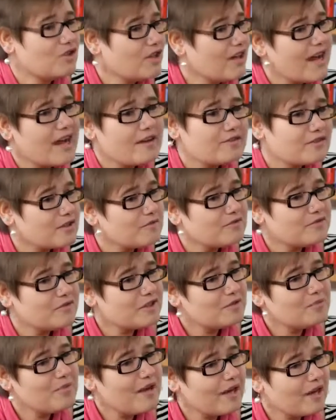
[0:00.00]
Do you have some
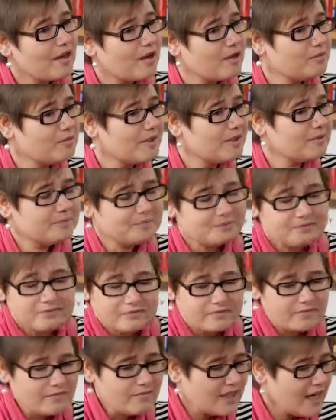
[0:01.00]
feedback on me?
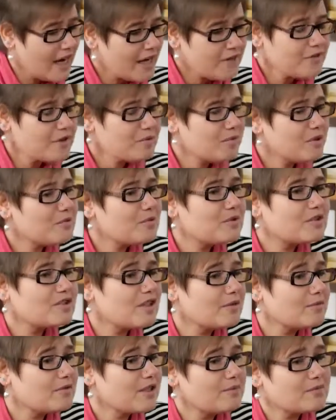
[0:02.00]
I've had people
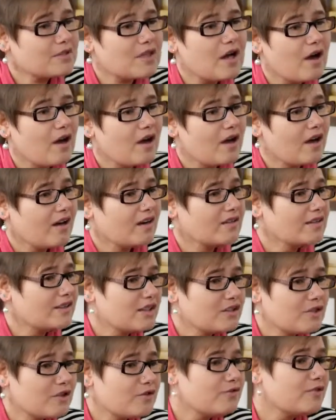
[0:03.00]
sometimes,
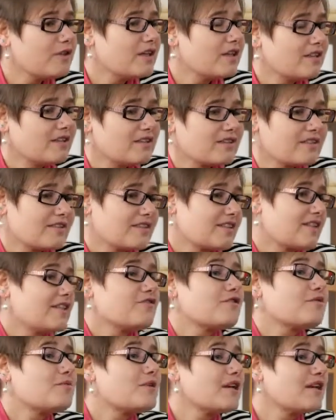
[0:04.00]

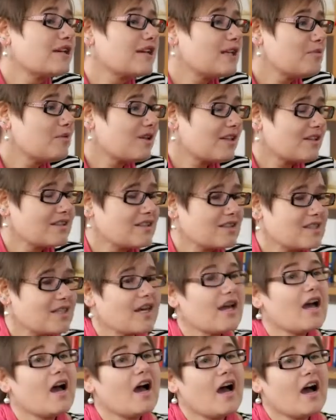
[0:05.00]
giving me an email and
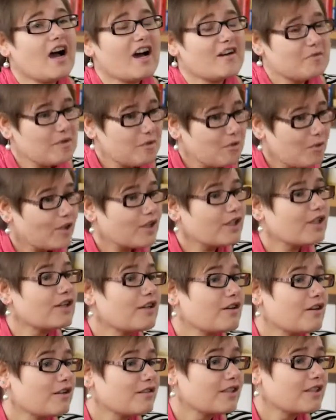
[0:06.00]
say, I've been working
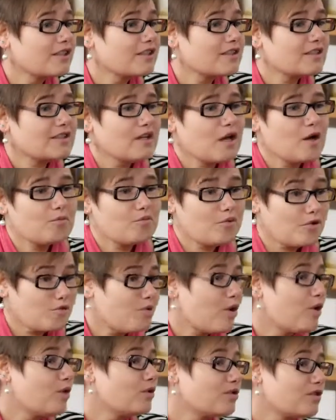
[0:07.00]
on this
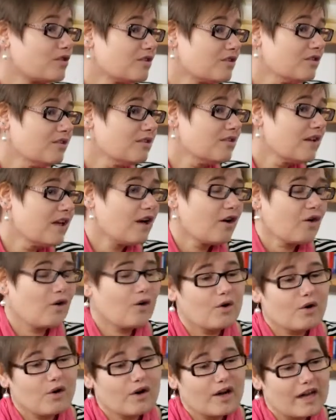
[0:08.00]
proposal,
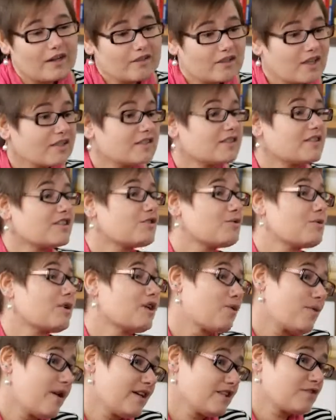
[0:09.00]
or I've got this
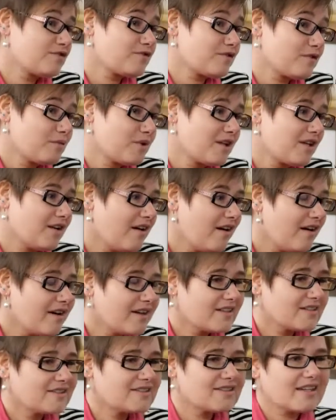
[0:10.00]
request from a
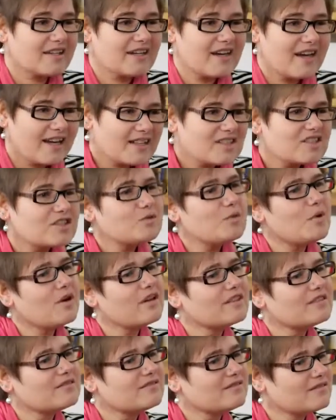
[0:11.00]
client and I actually
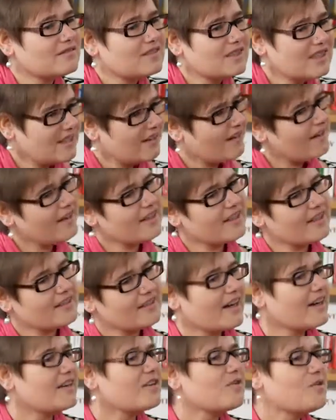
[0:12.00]
want to deny it.
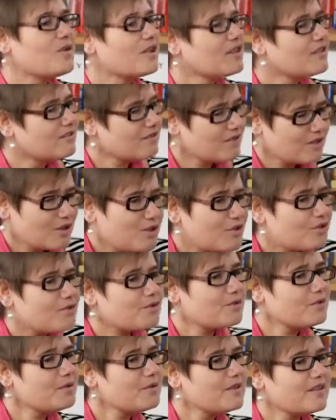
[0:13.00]
I don't want to go
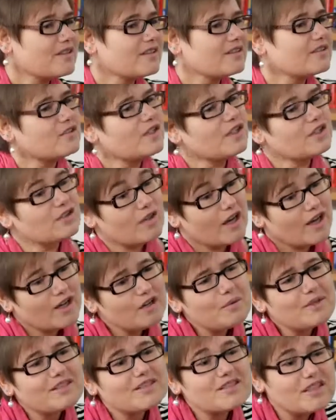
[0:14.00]
through with this. So how
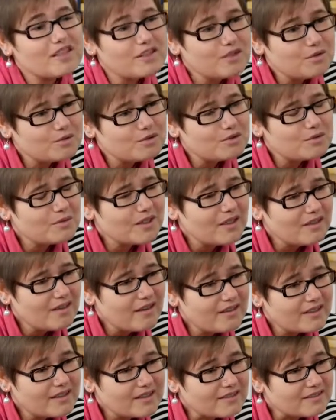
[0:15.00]
do I say no to a
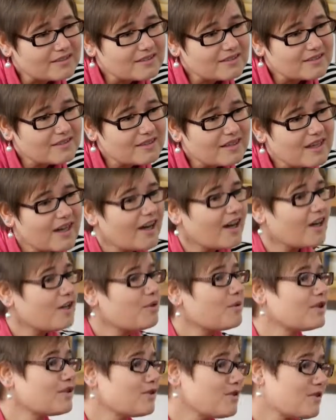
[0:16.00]
client? How
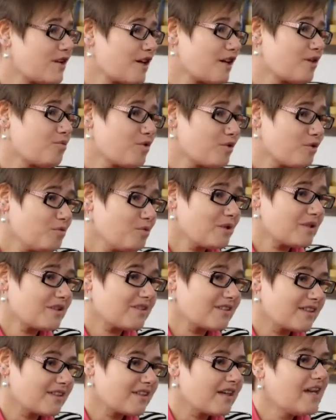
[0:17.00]
do I do that
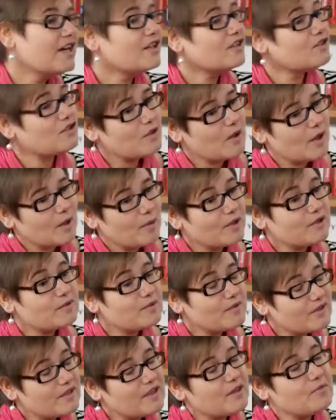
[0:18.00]
appropriately? So I worked
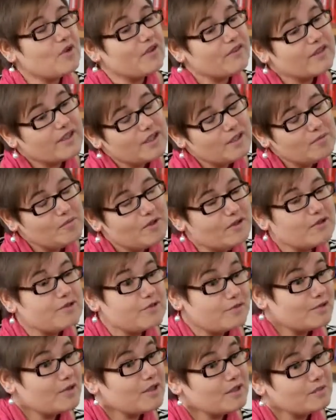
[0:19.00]
with them on the email,
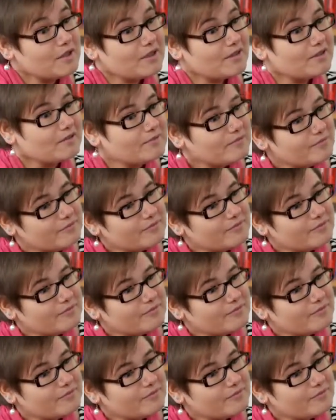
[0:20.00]
through email.